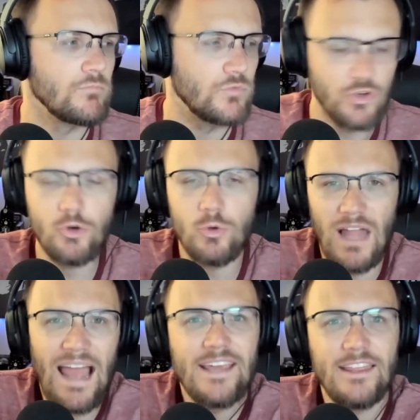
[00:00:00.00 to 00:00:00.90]
Do you
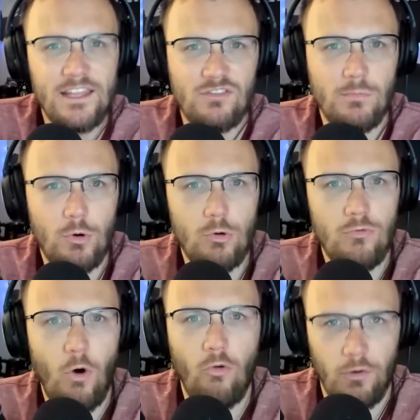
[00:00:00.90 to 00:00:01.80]
like this
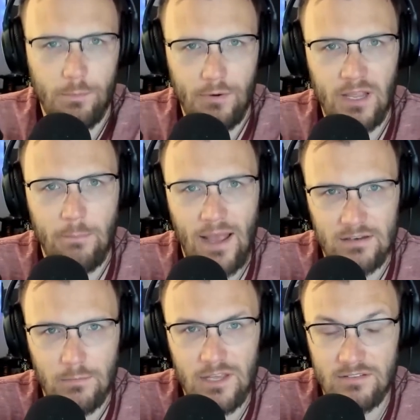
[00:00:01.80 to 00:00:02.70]
move over bringing back
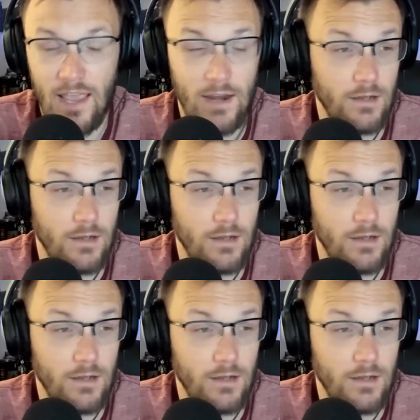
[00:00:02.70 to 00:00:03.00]
Neemias Queta?